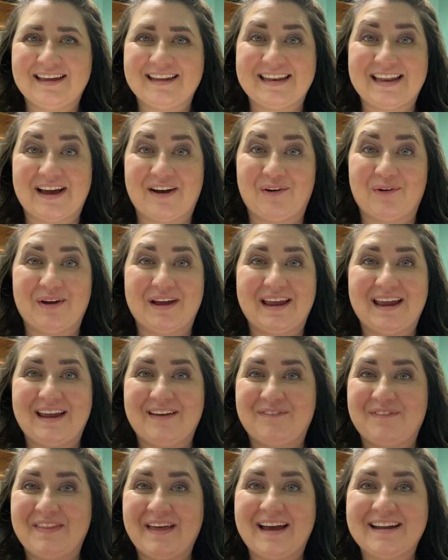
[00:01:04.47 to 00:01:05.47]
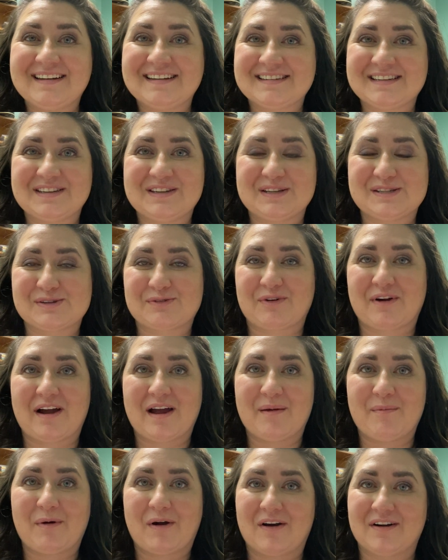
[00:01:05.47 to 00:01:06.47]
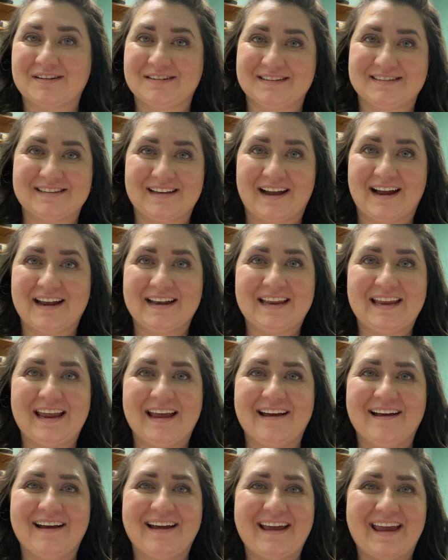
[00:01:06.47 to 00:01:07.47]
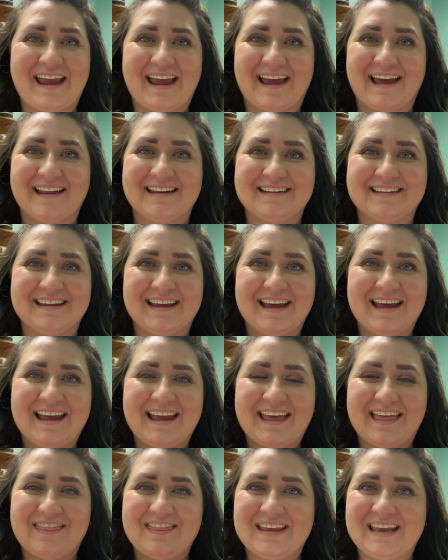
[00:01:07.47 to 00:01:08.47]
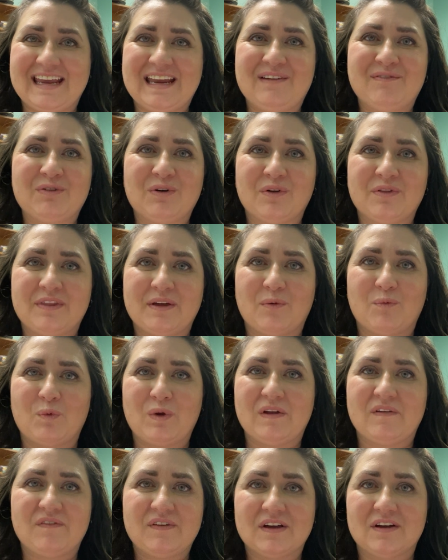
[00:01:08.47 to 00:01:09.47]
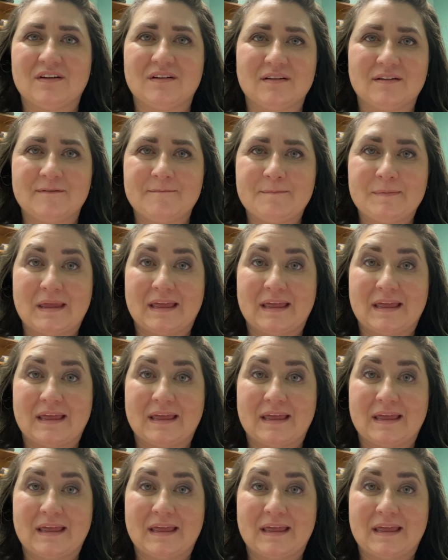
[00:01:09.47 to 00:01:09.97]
Now, if that doesn't describe our society and the evil that we feel,